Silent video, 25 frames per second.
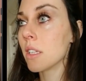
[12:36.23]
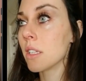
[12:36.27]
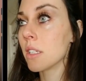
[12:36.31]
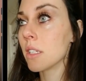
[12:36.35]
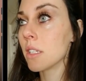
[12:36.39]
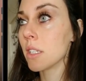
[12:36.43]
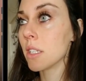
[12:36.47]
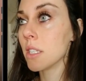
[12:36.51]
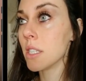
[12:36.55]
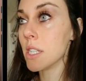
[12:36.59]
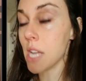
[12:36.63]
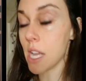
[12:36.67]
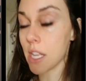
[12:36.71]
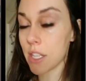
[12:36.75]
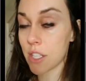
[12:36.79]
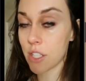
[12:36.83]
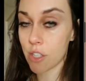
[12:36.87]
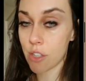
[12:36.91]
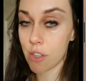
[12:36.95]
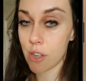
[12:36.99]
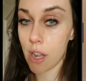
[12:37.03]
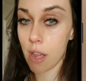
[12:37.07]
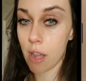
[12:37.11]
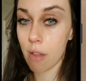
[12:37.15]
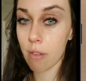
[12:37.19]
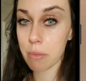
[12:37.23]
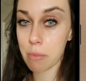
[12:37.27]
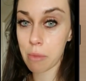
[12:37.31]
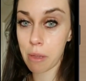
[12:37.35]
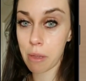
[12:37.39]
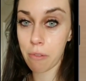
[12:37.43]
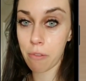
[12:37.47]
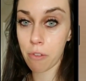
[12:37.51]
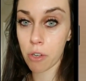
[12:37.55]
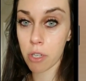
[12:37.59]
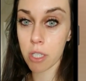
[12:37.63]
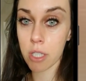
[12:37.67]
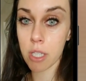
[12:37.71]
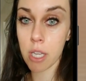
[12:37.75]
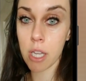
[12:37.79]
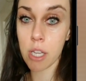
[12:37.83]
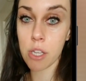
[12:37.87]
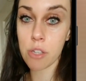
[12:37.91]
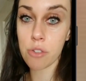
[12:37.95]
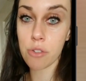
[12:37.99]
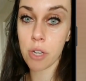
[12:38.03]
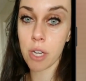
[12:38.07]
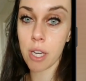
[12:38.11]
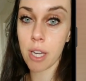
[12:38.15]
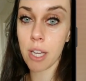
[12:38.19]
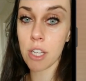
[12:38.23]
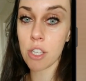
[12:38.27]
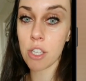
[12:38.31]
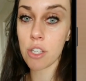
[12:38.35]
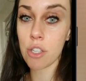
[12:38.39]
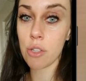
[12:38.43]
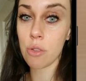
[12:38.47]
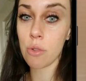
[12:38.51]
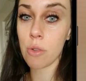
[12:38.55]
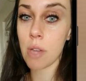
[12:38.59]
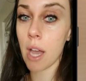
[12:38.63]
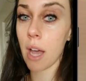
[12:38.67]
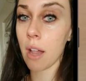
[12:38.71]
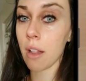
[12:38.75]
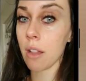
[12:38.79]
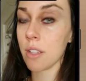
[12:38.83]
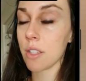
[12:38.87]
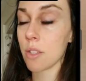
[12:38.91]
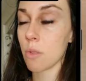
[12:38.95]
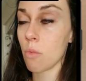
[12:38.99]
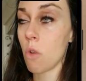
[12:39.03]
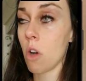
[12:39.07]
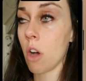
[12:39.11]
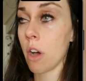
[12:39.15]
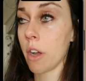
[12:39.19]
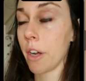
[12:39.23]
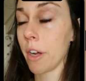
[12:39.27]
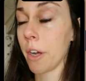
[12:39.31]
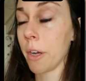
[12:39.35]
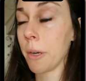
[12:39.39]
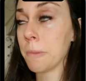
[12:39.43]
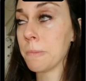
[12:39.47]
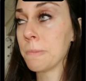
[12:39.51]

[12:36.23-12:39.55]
yesterday was my first day drinking 2 gallons of water,